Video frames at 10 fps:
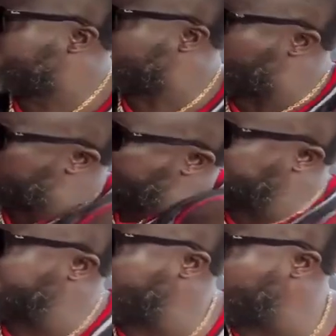hollering at? I'm hollering
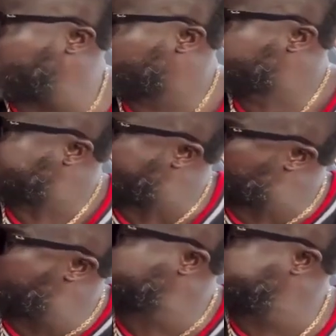at her. And I
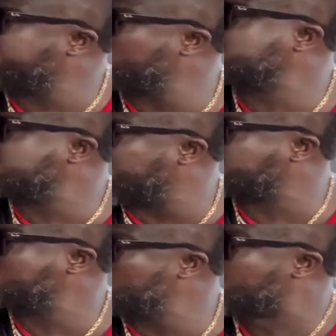will tell you to shut up,
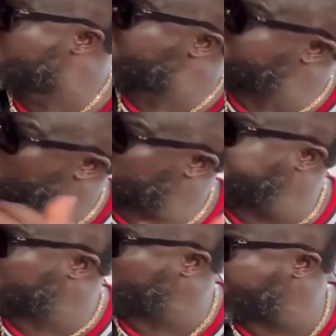too, if you don't
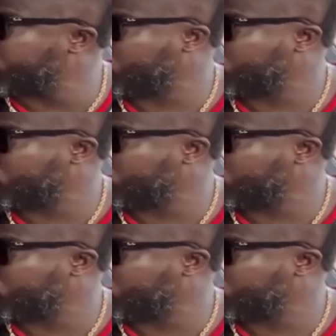get right.